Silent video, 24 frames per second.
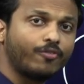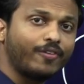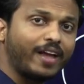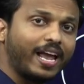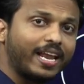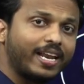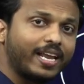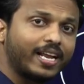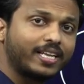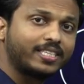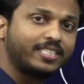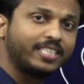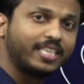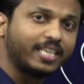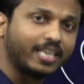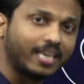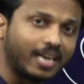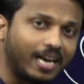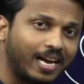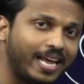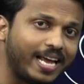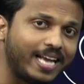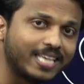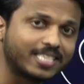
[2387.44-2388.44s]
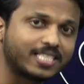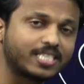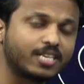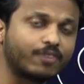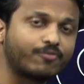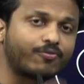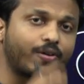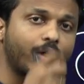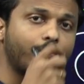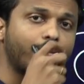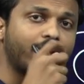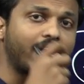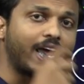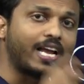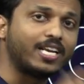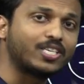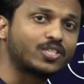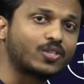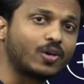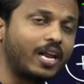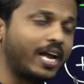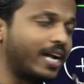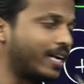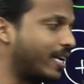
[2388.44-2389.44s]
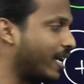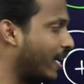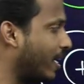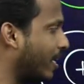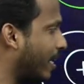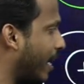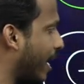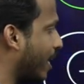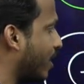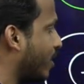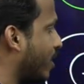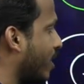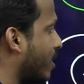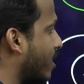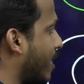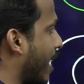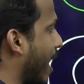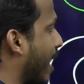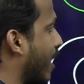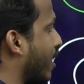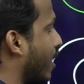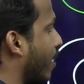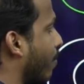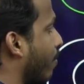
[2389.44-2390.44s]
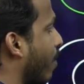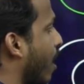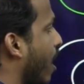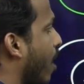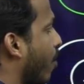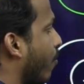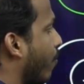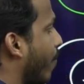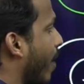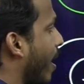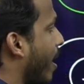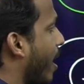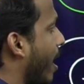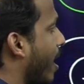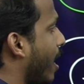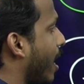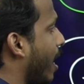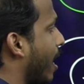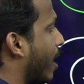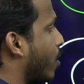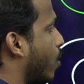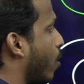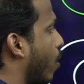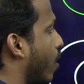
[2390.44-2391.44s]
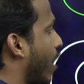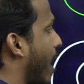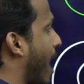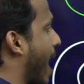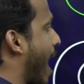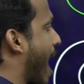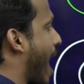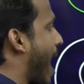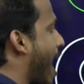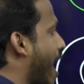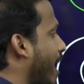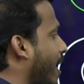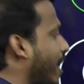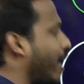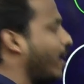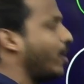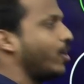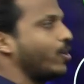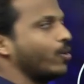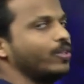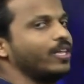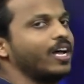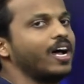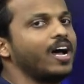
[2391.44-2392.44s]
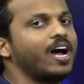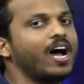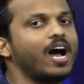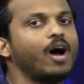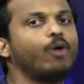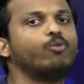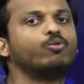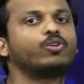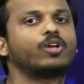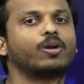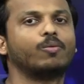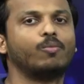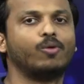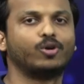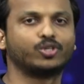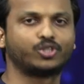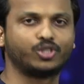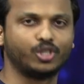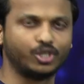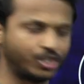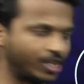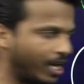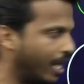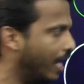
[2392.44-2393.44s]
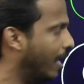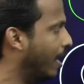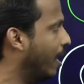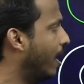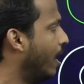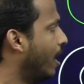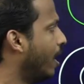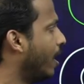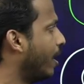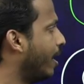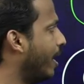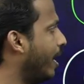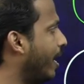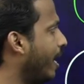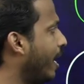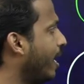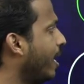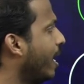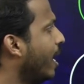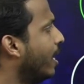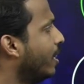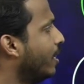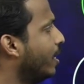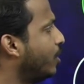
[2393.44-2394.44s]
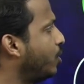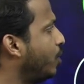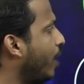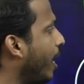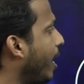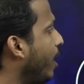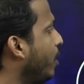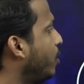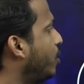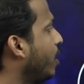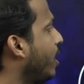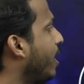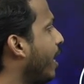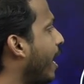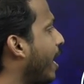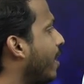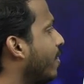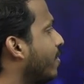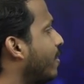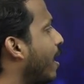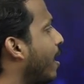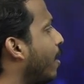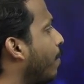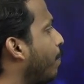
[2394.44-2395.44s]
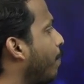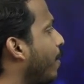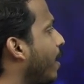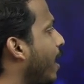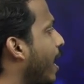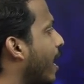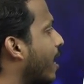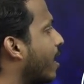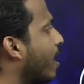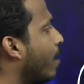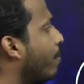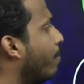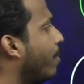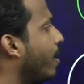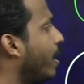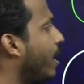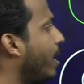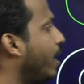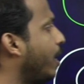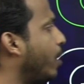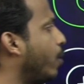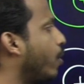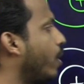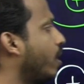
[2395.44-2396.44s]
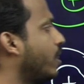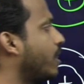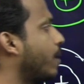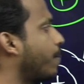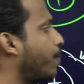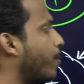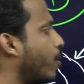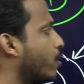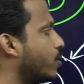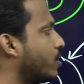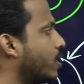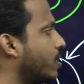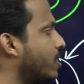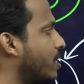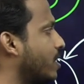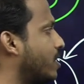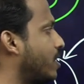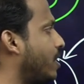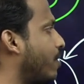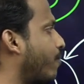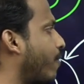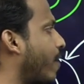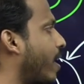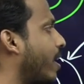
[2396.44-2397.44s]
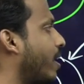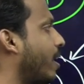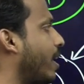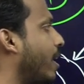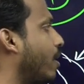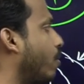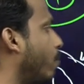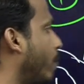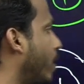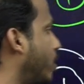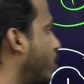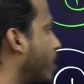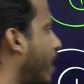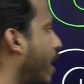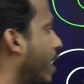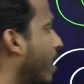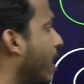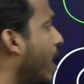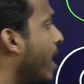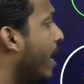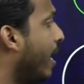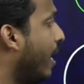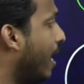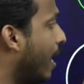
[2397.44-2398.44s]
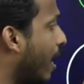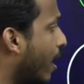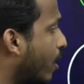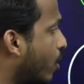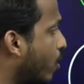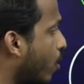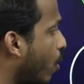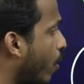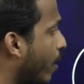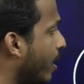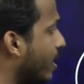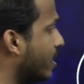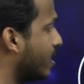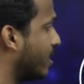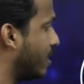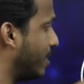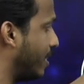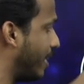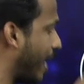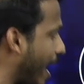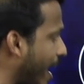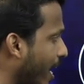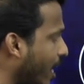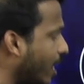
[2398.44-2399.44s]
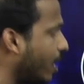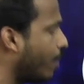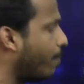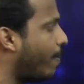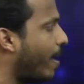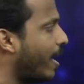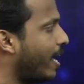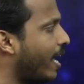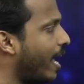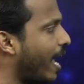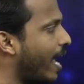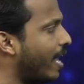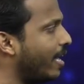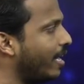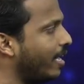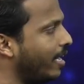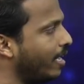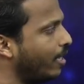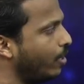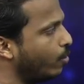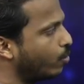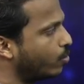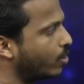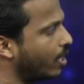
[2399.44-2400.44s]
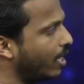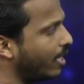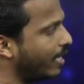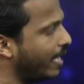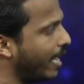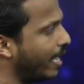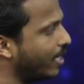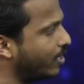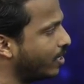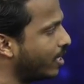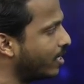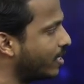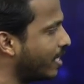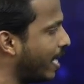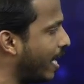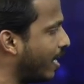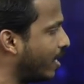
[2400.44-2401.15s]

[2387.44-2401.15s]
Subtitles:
of energy released from an isolated gaseous atom when an electron added to the outermost shell. Read it. The change in enthalpy accompanying during the process is defined in which an electron is gained by any neutral gaseous